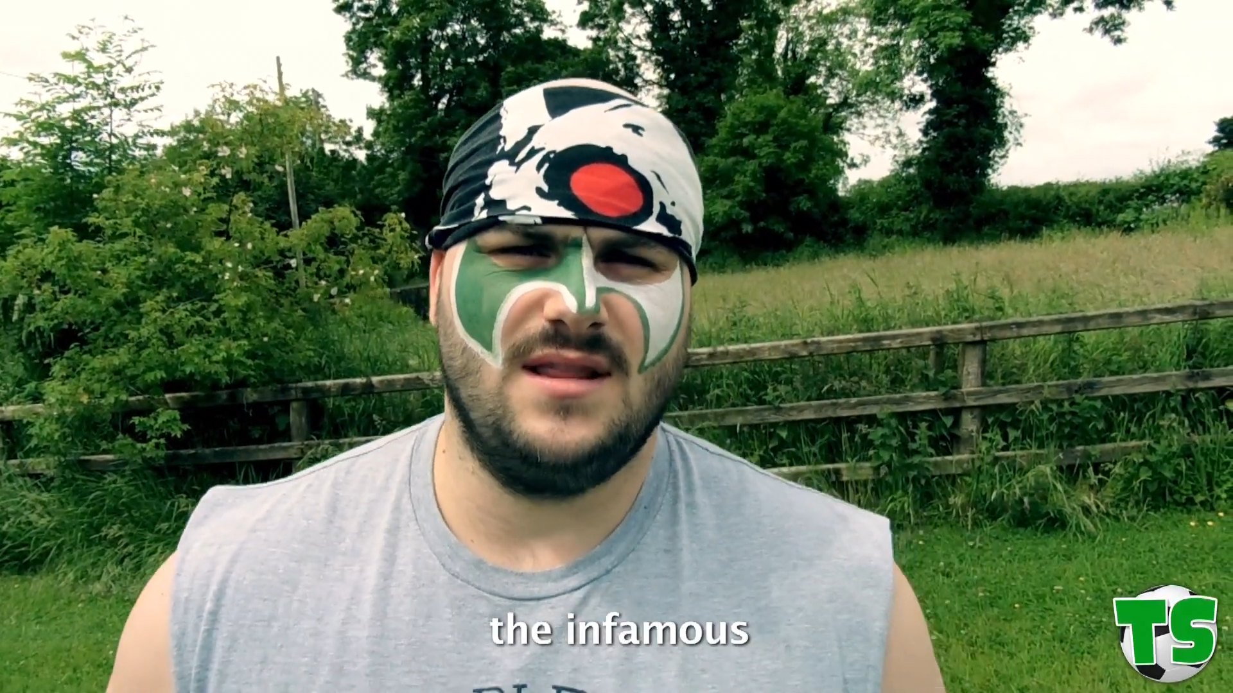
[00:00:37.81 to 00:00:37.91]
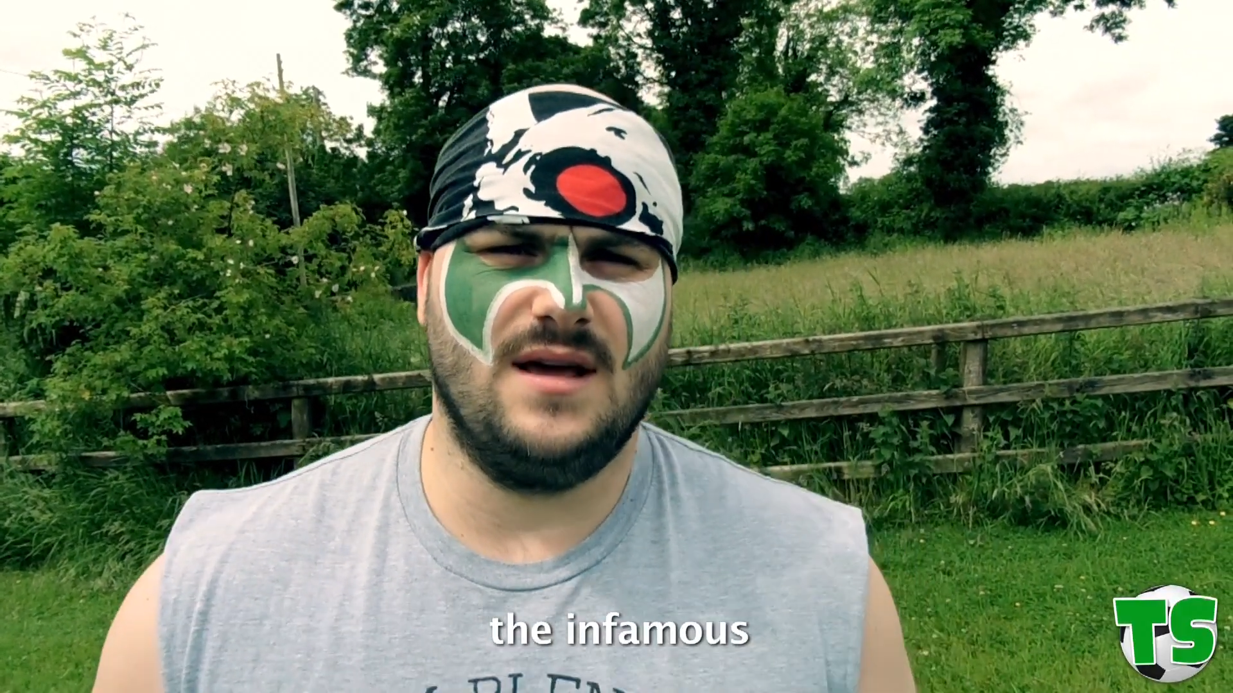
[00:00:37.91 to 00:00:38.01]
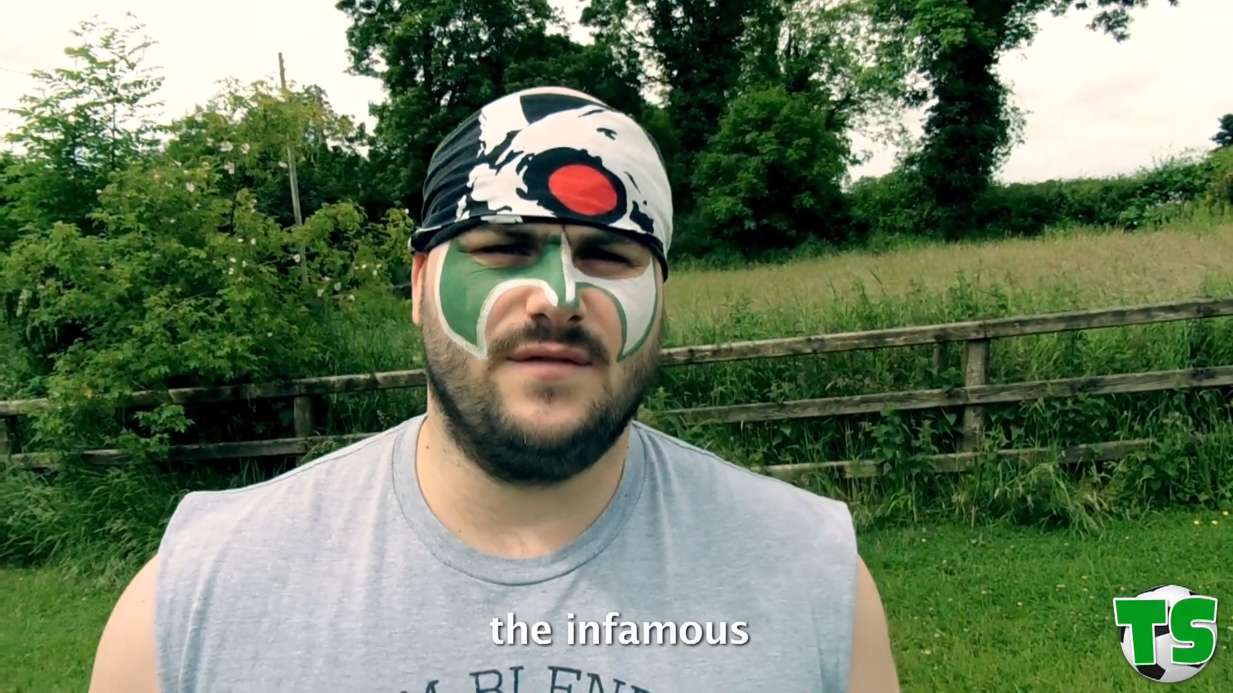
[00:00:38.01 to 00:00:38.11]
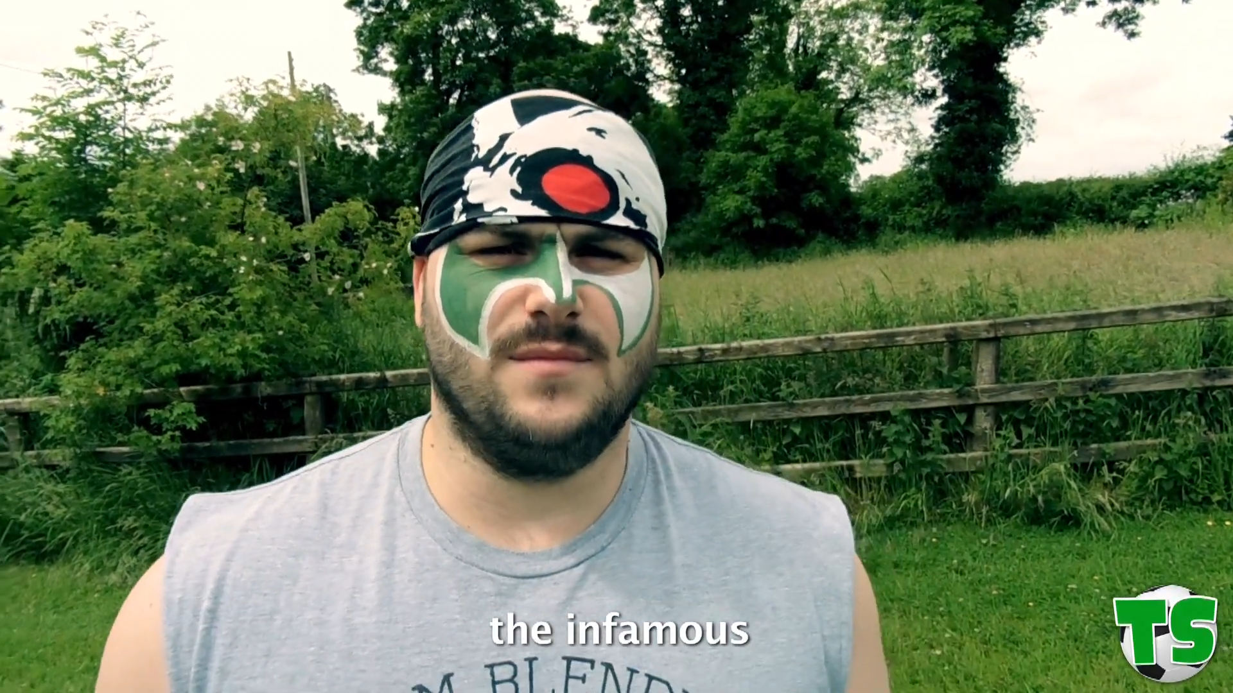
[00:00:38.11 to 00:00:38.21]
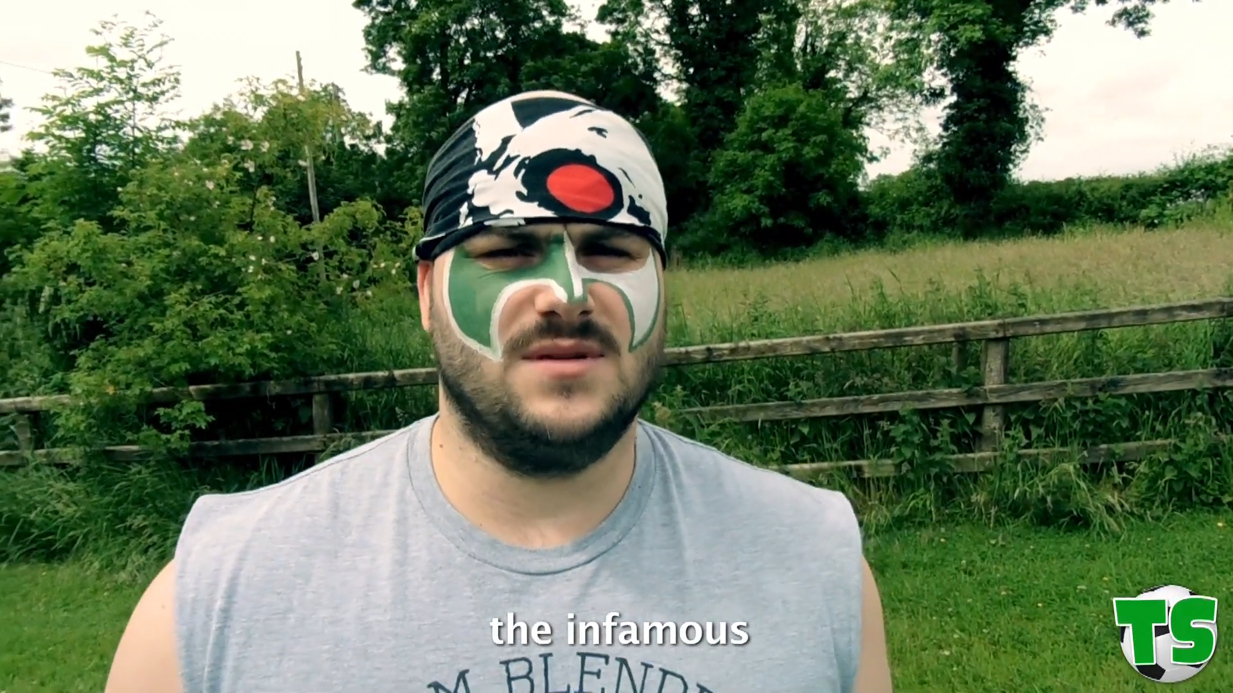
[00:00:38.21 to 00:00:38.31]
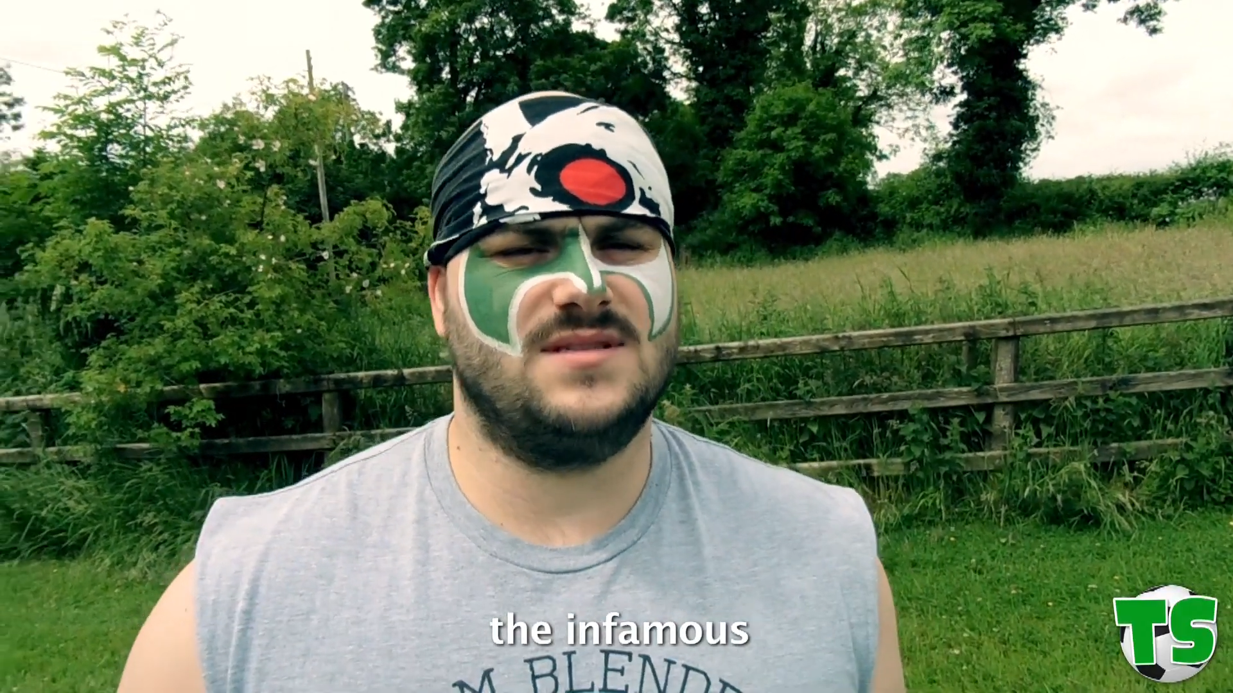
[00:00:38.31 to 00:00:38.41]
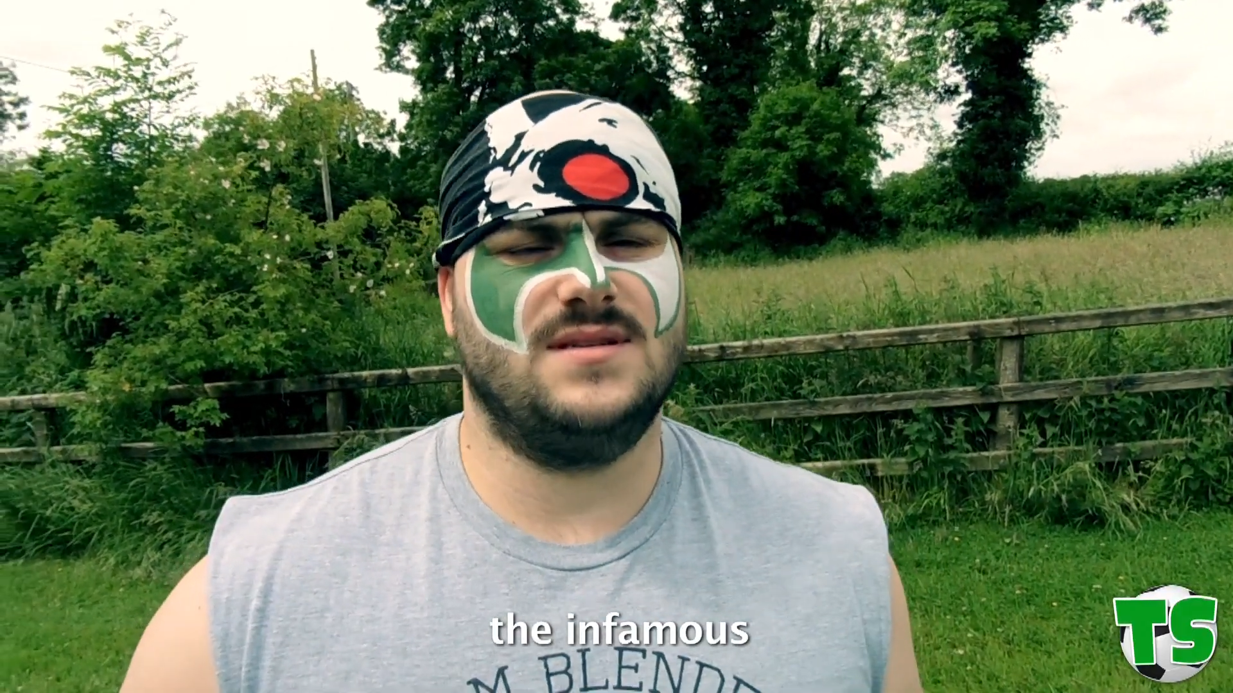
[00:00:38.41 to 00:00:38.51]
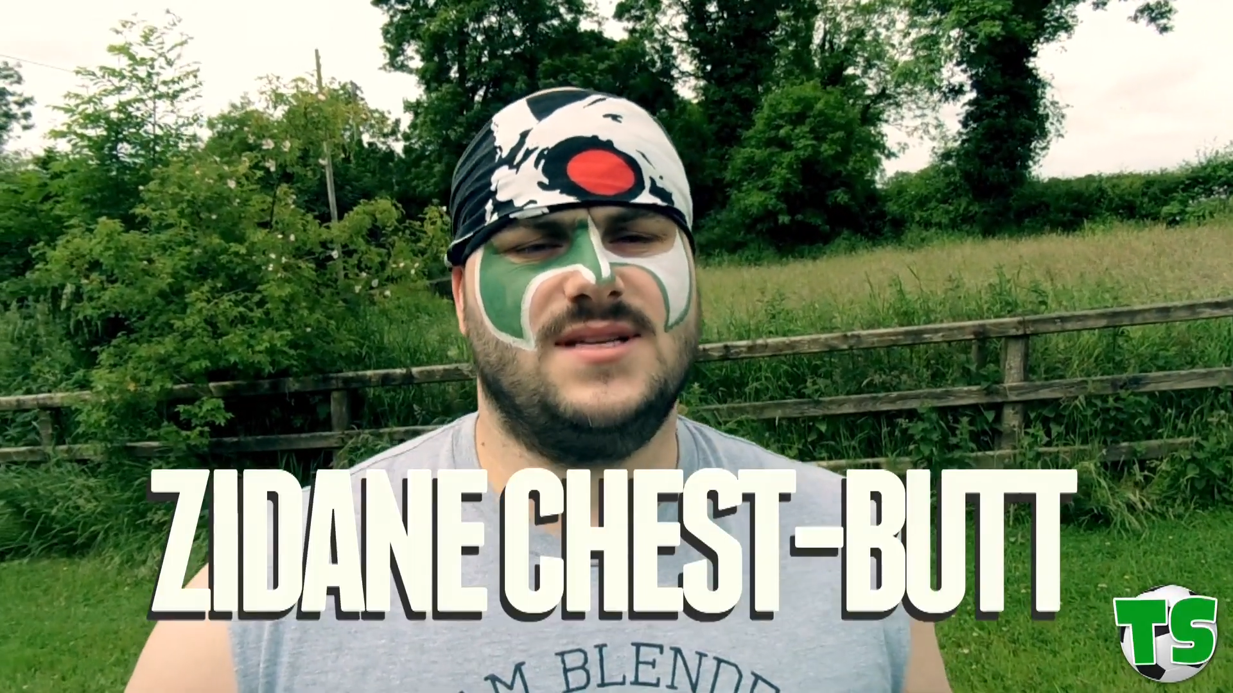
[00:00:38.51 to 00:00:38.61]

the infamous